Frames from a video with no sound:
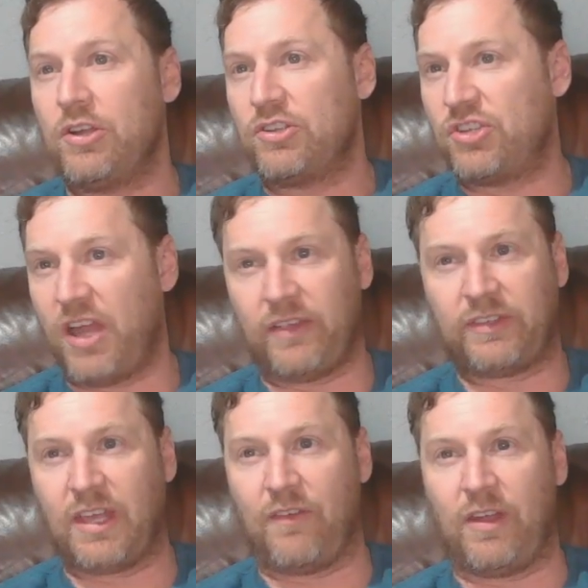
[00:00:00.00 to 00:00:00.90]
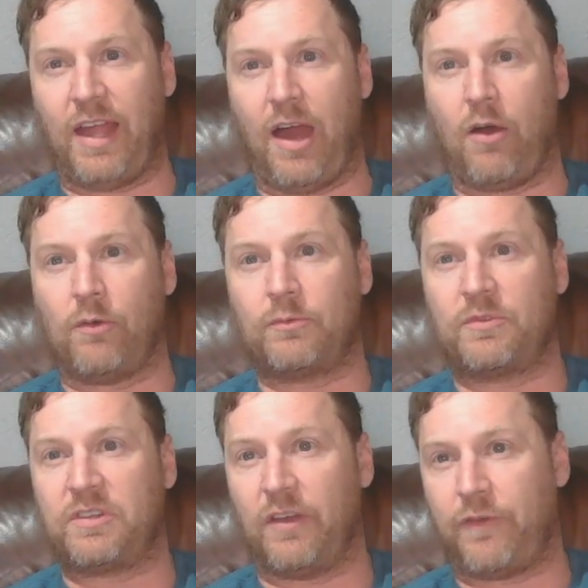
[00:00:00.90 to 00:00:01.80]
Just given how
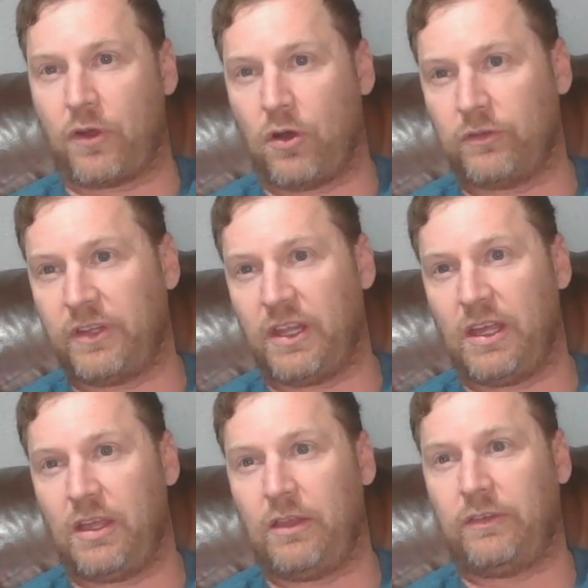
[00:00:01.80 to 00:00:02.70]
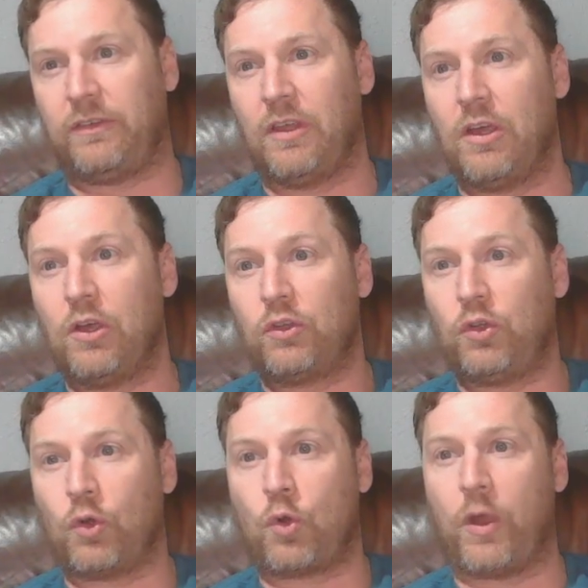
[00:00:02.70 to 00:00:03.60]
difficult it is
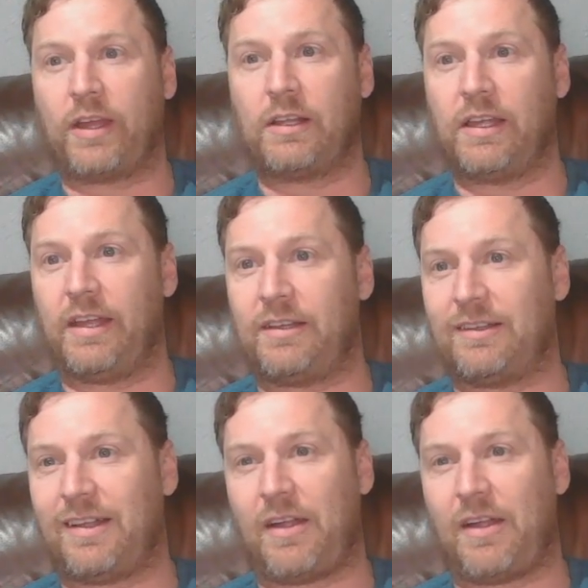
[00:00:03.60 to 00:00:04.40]
to quickly and